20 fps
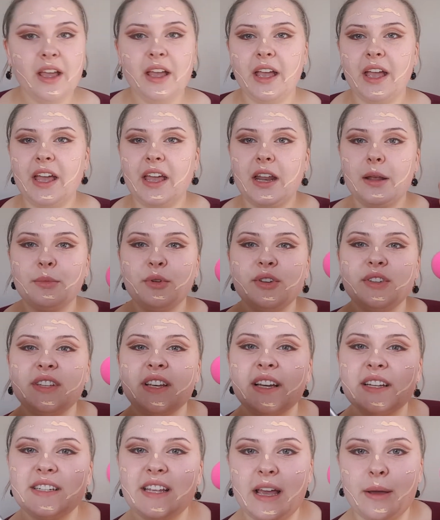And I'm using
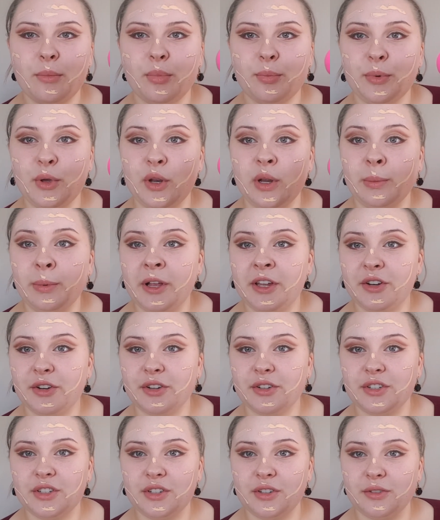a damp beauty
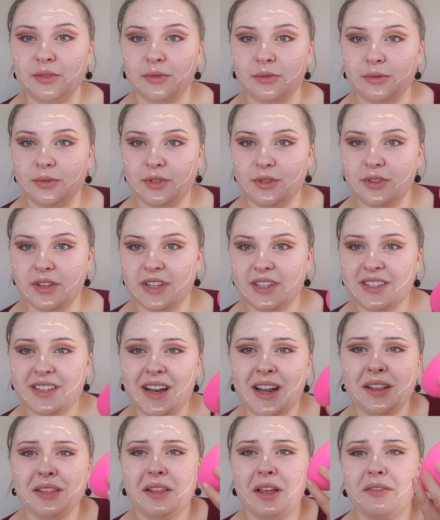blender to do this. I
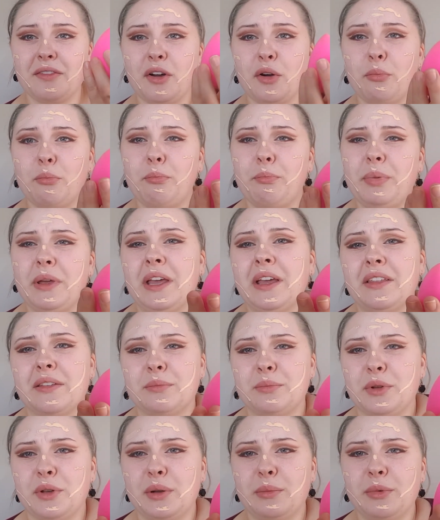love how big the
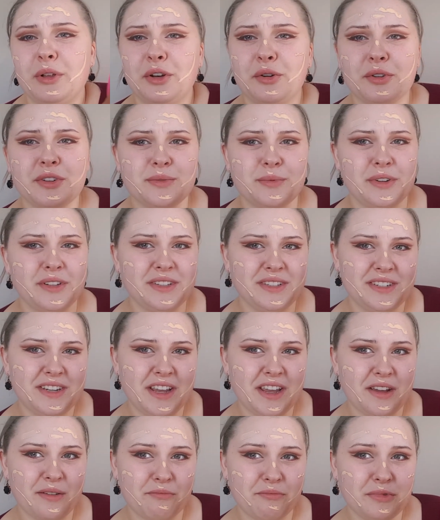beauty blender is when it's
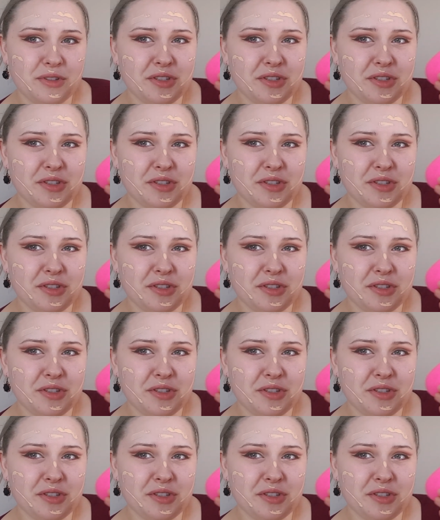damp.